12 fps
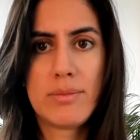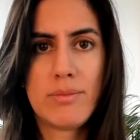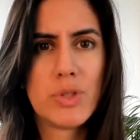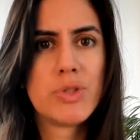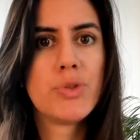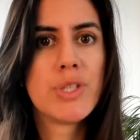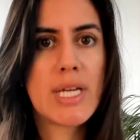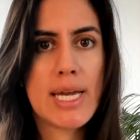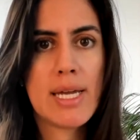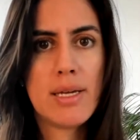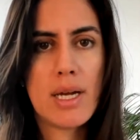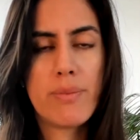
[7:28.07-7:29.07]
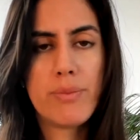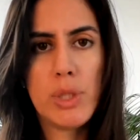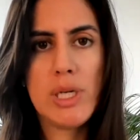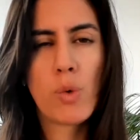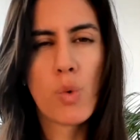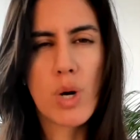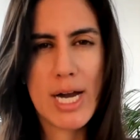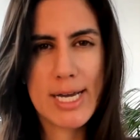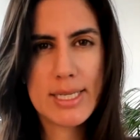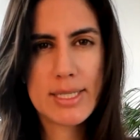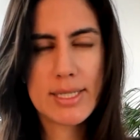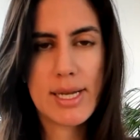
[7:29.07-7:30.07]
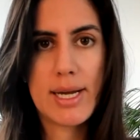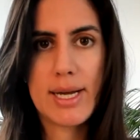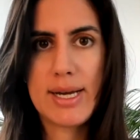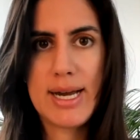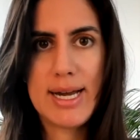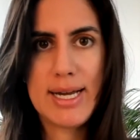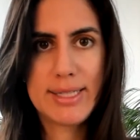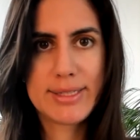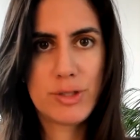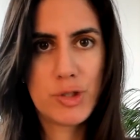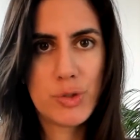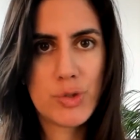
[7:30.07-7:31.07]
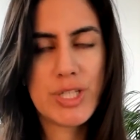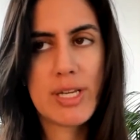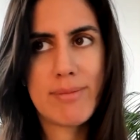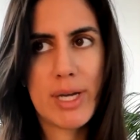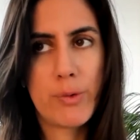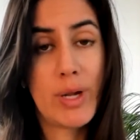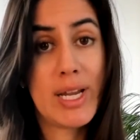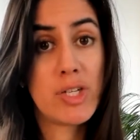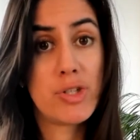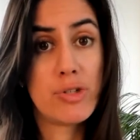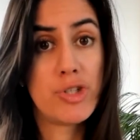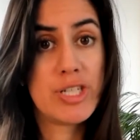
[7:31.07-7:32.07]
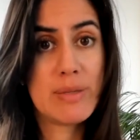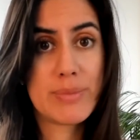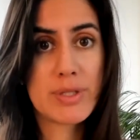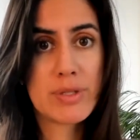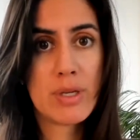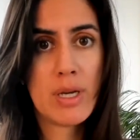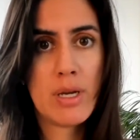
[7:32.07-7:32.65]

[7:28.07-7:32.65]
but today I'm really wise at choosing my relationships.